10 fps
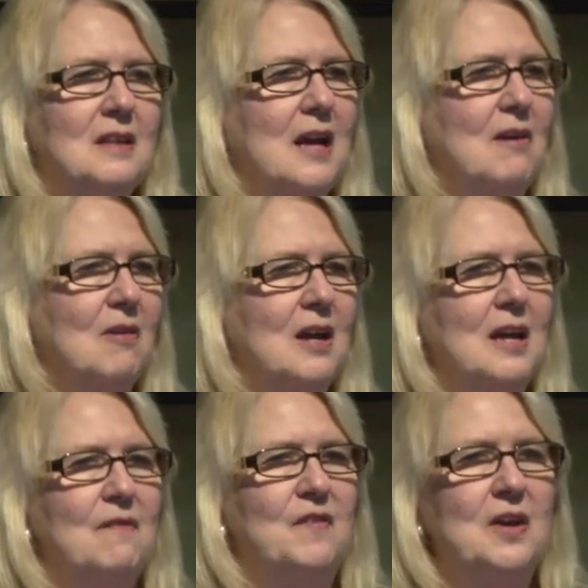They
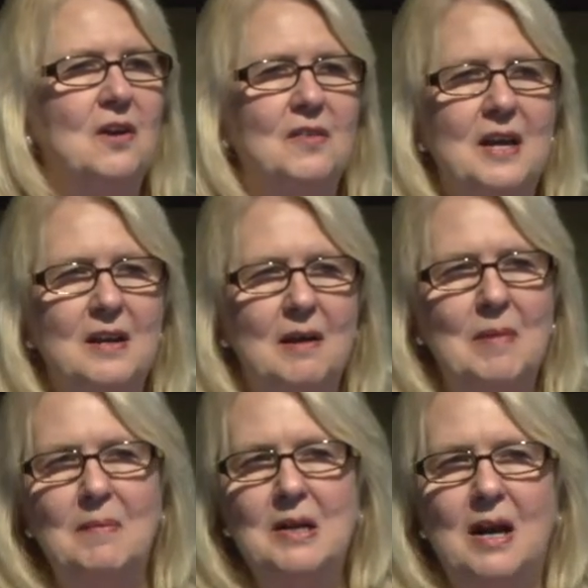really feel that
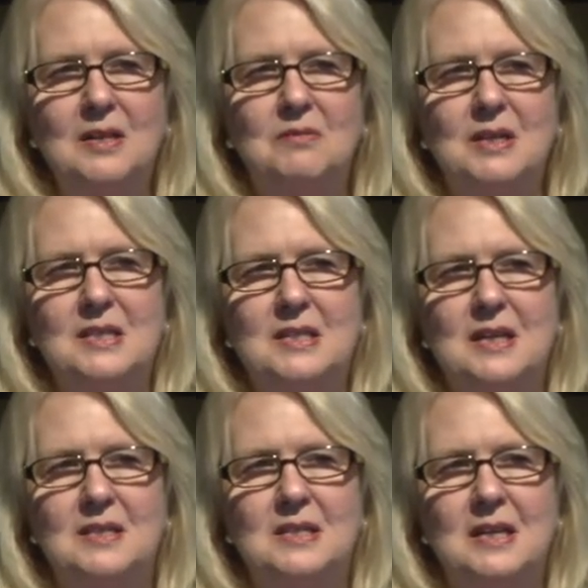maybe not
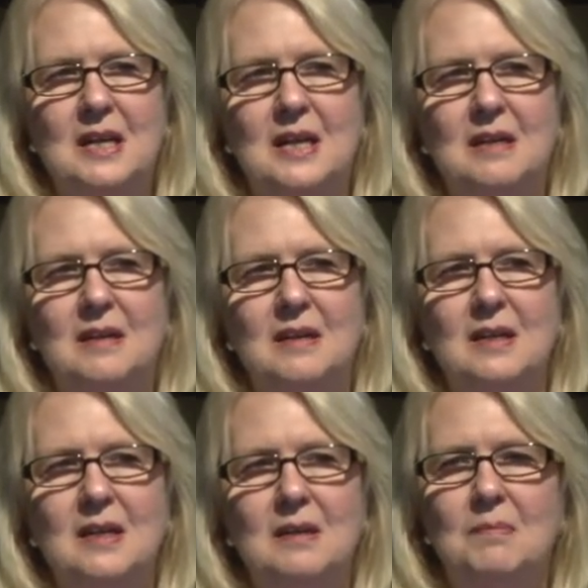2016,
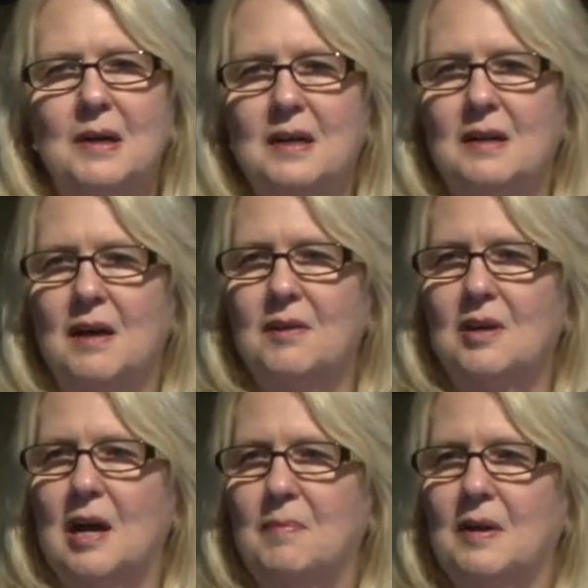but another
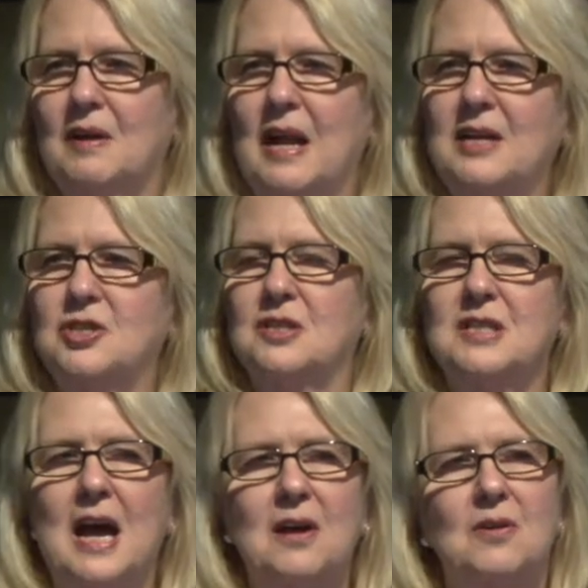couple of election
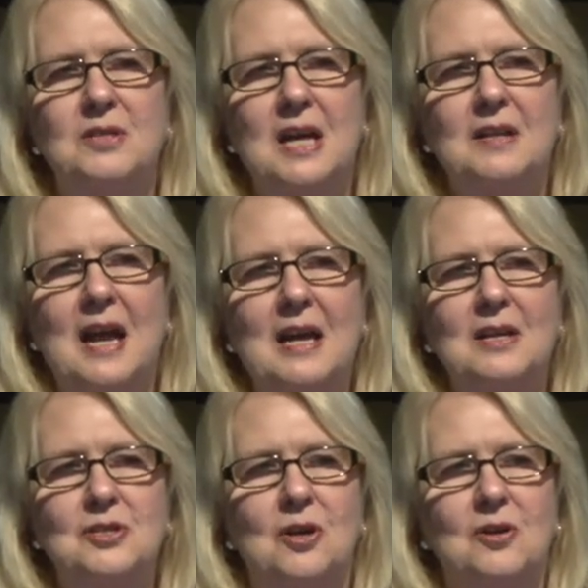cycles that they
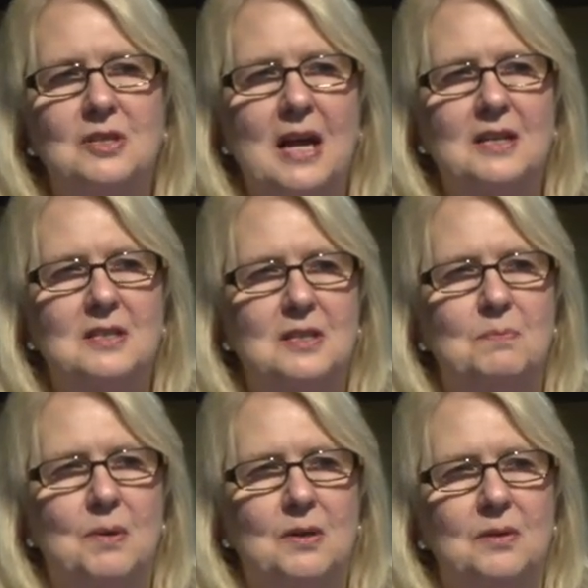can turn Texas
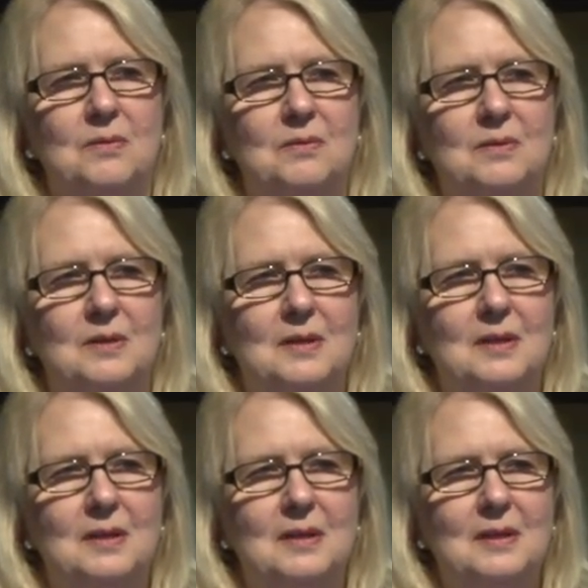blue.
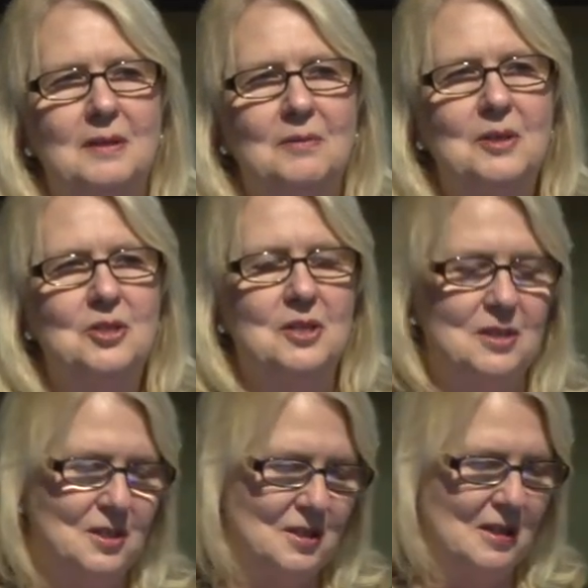Which
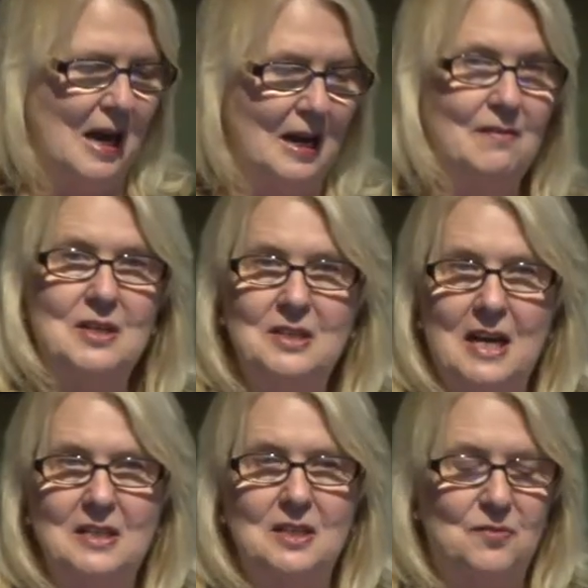is, I lived in
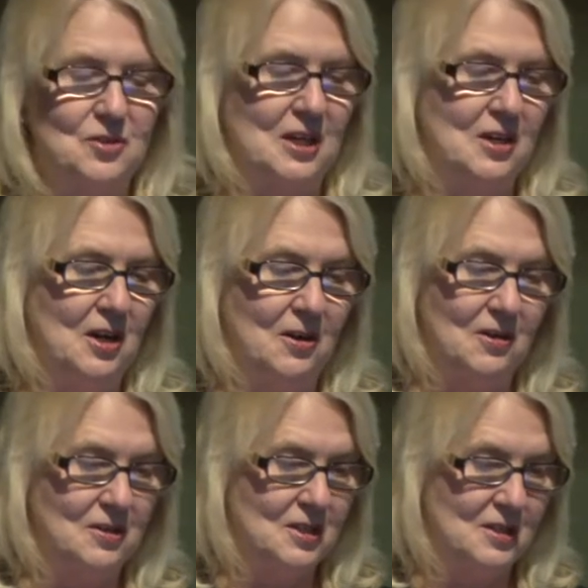Texas for 10
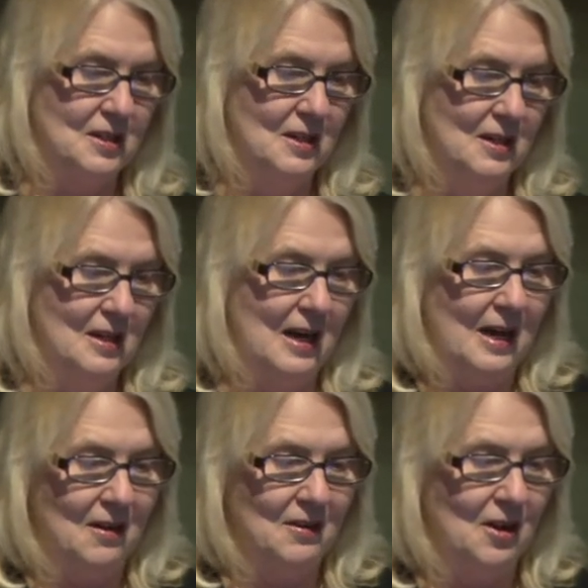years. I
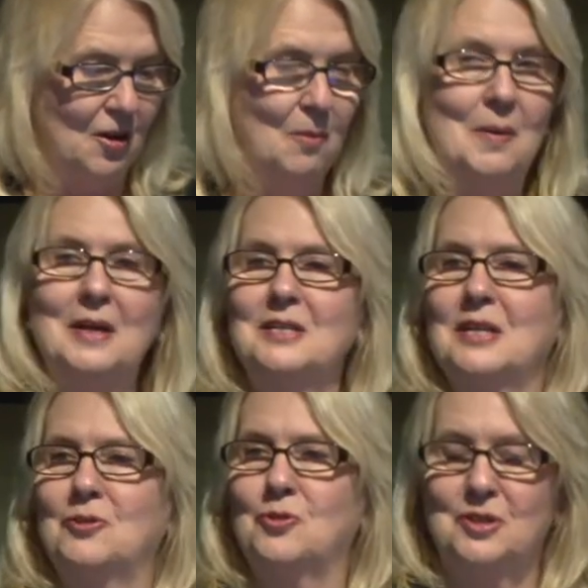don't know, but it's
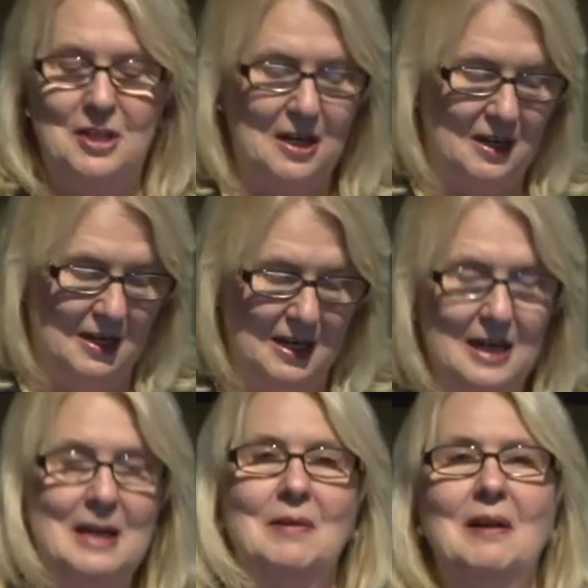interesting.
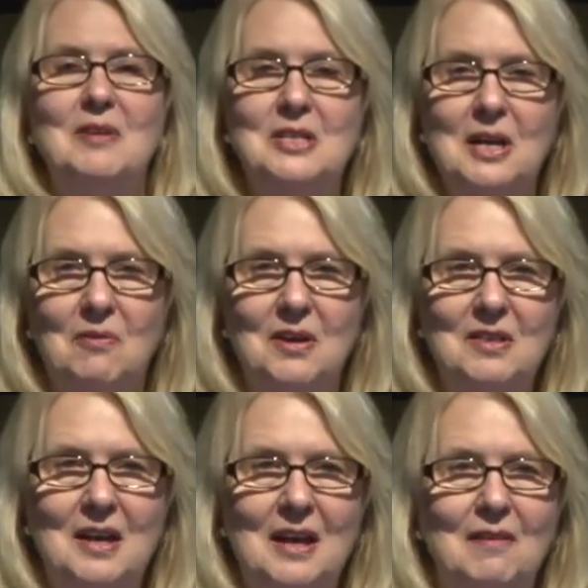But let me tell you one
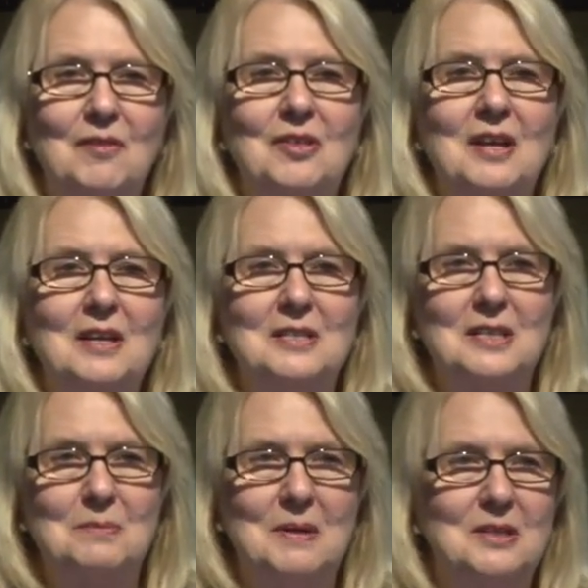thing. If you think it's
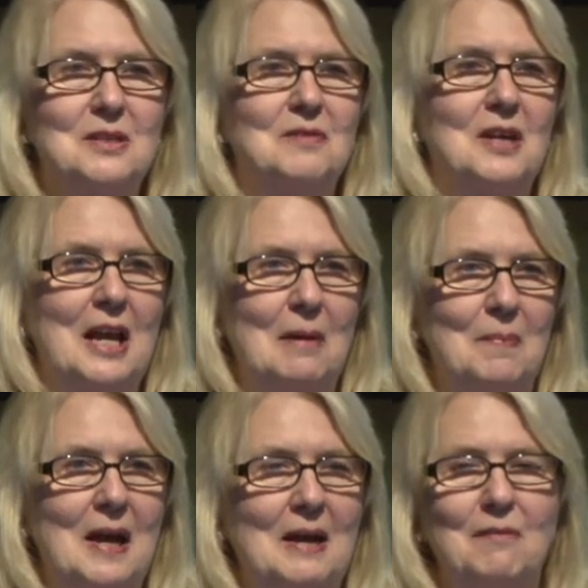expensive to
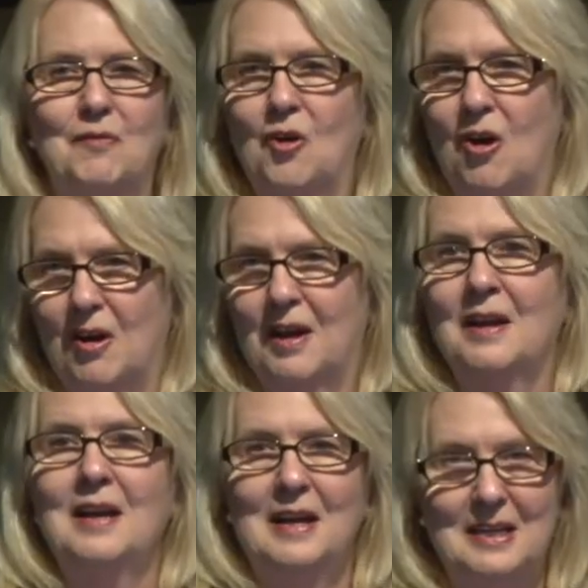campaign in Florida,
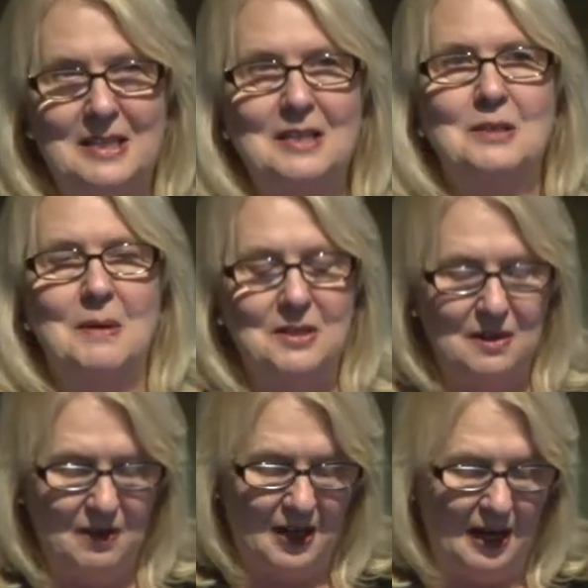it's
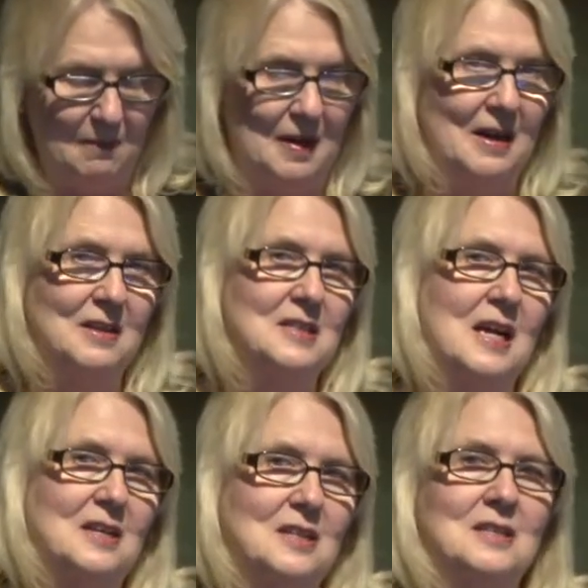expensive to campaign in
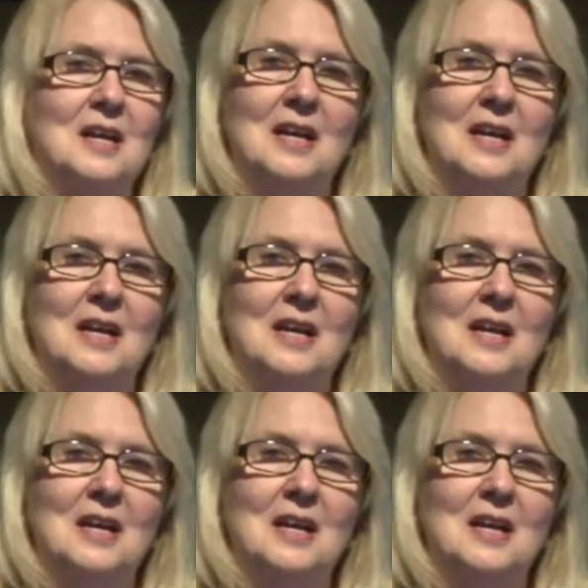Texas.